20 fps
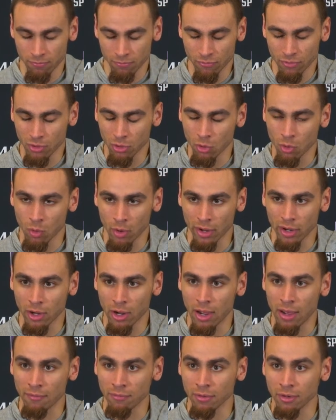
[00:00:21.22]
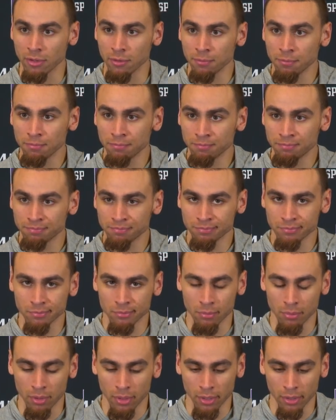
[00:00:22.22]
feel quite confident,
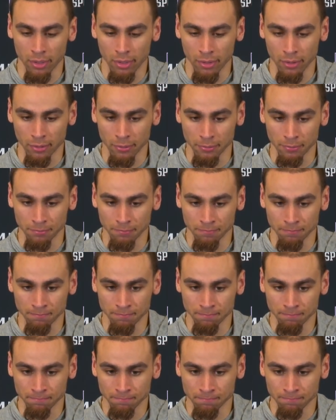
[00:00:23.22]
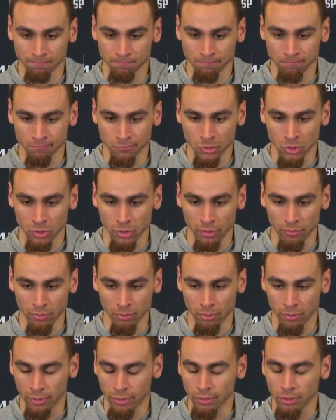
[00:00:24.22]
but you know, every
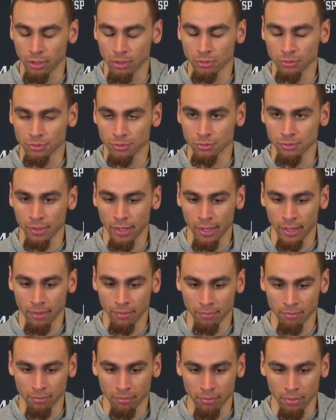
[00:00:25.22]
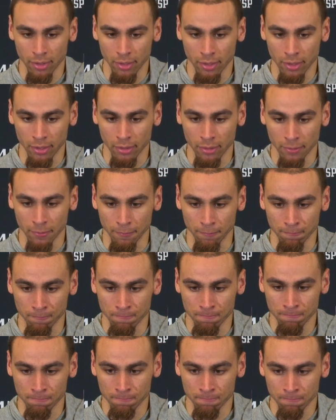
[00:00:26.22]
player goes through that. But
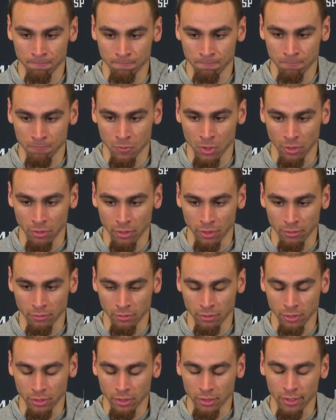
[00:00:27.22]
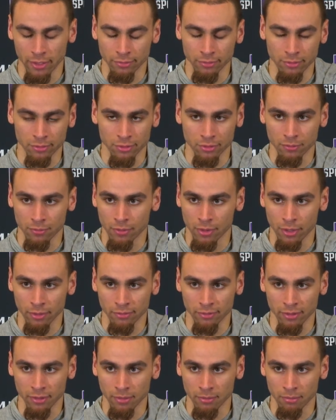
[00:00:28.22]
I think it's a good lesson just for our
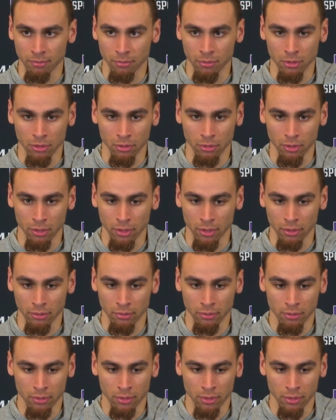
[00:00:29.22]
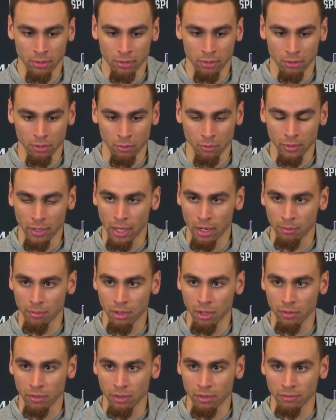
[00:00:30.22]
team. You know that. You know, we got to be
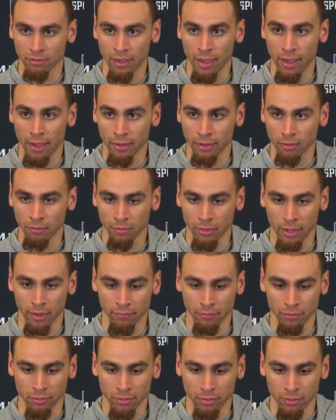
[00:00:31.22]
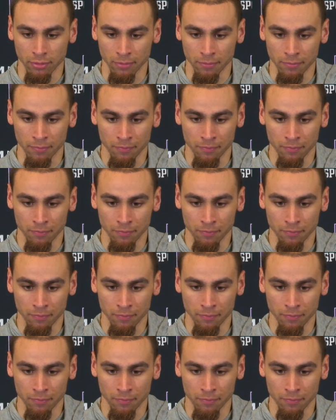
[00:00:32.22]
on the attack, and we have to,